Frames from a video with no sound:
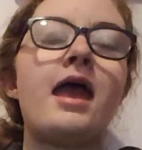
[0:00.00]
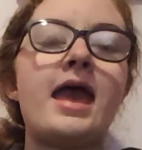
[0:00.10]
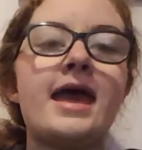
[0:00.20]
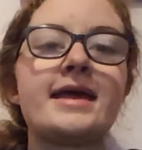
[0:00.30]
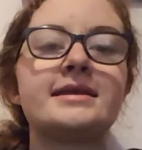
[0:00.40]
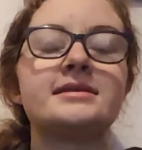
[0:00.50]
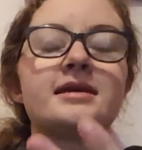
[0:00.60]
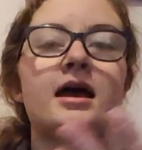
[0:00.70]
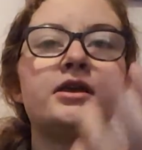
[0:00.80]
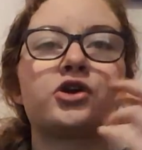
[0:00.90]

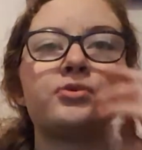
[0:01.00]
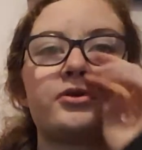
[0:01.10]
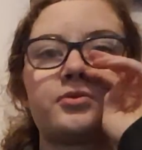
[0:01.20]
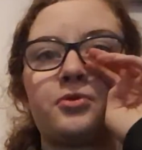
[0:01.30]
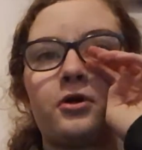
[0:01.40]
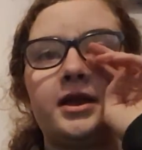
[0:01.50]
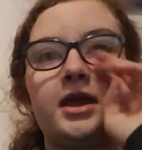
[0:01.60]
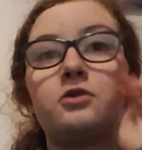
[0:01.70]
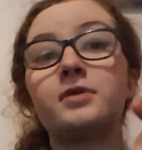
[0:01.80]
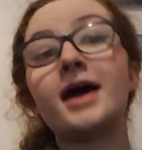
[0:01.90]
and a younger brother,
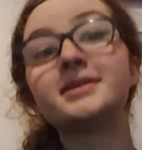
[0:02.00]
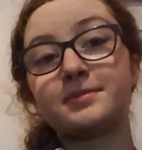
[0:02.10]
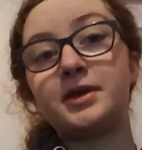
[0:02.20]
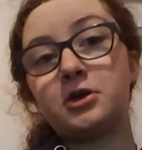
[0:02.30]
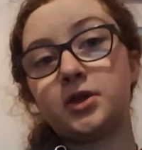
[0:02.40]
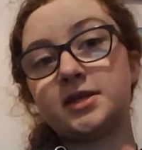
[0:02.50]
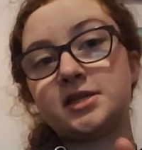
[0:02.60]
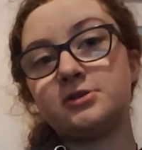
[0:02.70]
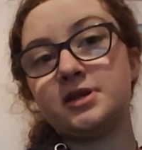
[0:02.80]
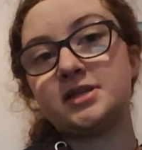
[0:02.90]
Day, who does appear in the
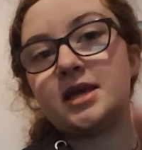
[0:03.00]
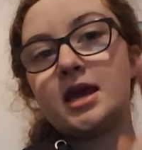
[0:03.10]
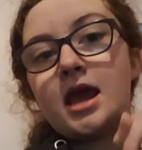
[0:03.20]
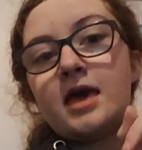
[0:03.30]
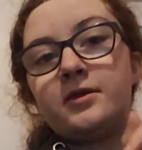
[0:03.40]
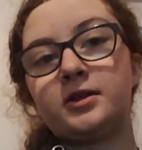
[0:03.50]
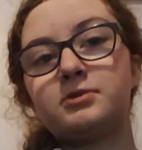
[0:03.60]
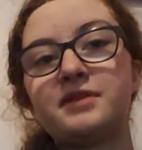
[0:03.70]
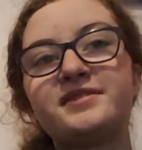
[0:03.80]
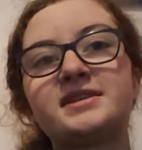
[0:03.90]
series. The only
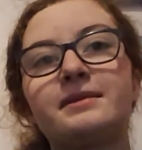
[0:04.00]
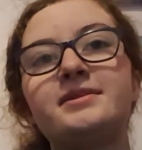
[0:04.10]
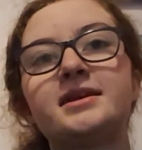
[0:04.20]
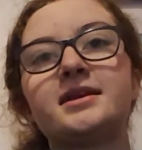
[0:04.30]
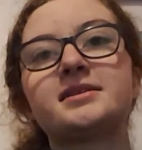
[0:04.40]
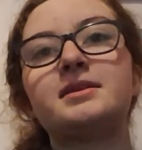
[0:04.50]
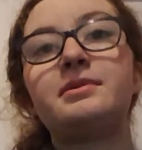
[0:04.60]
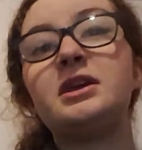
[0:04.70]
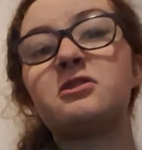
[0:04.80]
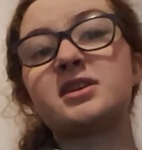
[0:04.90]
one of his siblings that doesn't
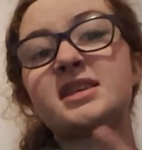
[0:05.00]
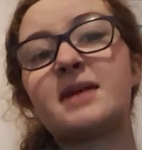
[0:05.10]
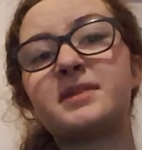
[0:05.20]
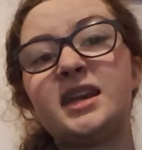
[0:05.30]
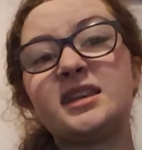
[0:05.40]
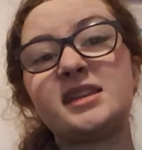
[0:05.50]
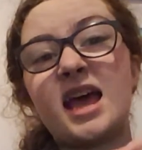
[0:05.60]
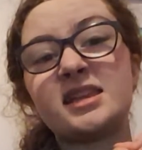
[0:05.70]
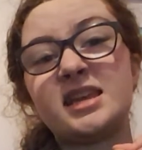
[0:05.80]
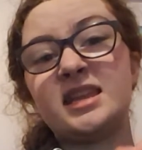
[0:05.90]
appear, except is
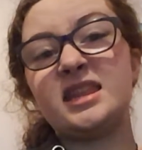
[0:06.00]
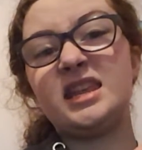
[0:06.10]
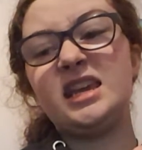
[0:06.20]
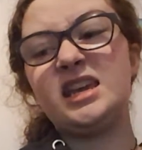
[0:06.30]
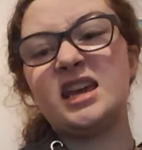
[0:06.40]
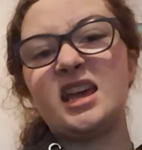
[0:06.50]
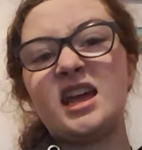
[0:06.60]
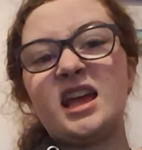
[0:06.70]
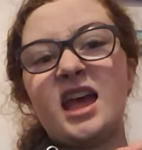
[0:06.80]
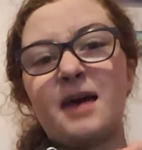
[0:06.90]
in the
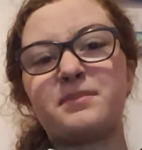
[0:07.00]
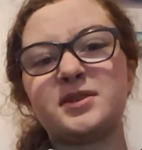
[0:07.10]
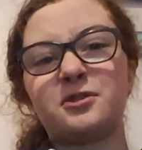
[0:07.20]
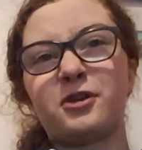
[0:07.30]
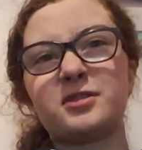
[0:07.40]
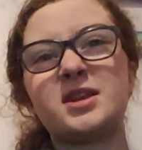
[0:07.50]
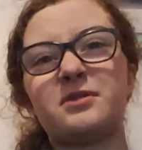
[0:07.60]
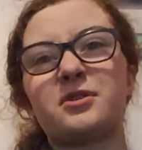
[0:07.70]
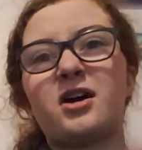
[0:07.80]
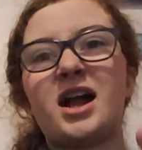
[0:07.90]
episode Kristen I
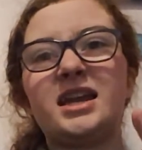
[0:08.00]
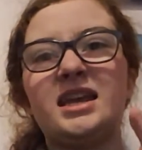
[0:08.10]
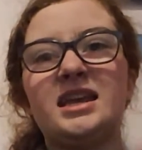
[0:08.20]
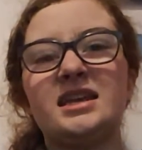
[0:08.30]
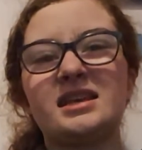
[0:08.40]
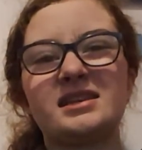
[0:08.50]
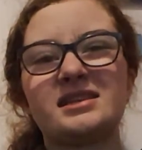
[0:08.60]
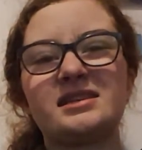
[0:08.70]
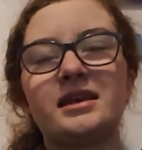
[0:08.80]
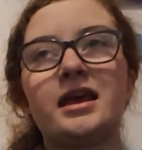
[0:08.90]
forgot,
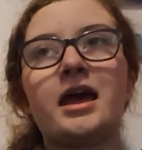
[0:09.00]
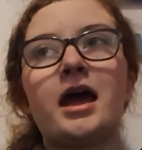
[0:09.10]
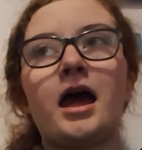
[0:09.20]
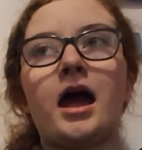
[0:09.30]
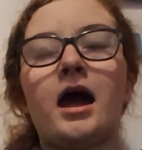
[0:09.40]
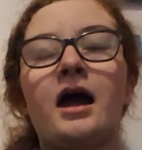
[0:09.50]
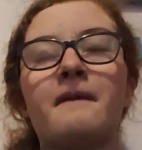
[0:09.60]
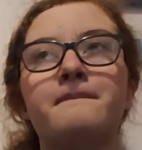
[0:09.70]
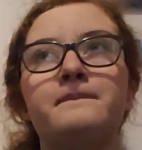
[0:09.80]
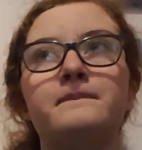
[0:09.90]
is
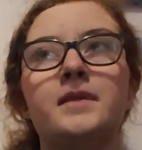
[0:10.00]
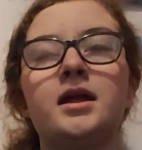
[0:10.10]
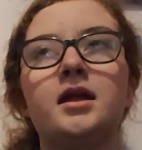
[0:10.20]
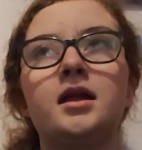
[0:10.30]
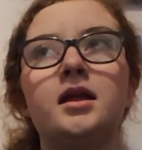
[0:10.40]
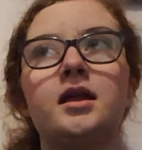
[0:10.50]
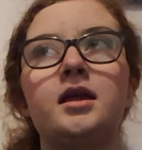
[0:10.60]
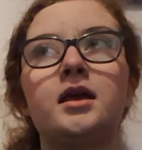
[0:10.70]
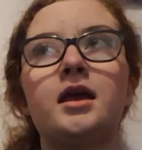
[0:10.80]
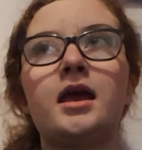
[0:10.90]
um,
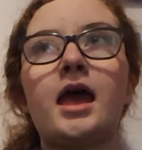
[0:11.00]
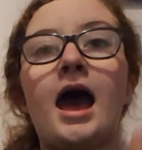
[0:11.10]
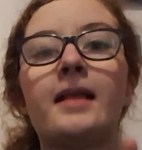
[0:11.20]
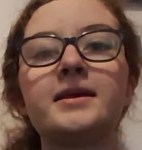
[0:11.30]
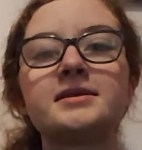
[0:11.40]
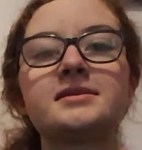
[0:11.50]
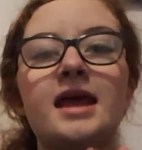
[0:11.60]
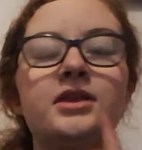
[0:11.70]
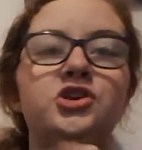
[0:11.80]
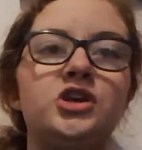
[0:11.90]
Alice,
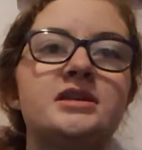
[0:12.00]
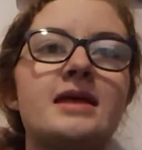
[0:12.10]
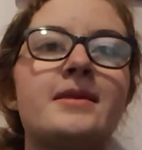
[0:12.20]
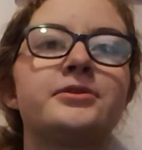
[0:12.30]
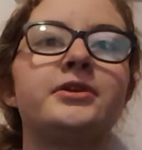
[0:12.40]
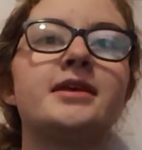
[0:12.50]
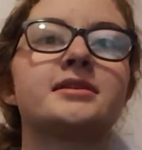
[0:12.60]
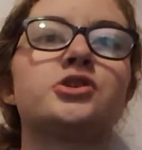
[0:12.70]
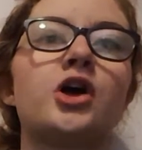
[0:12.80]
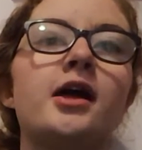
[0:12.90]
and she's and that's only
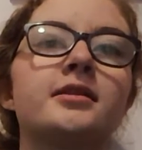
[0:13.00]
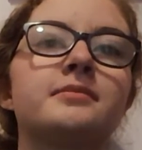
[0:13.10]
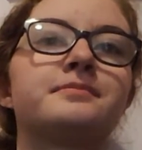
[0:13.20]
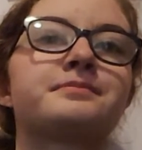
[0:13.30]
as a child.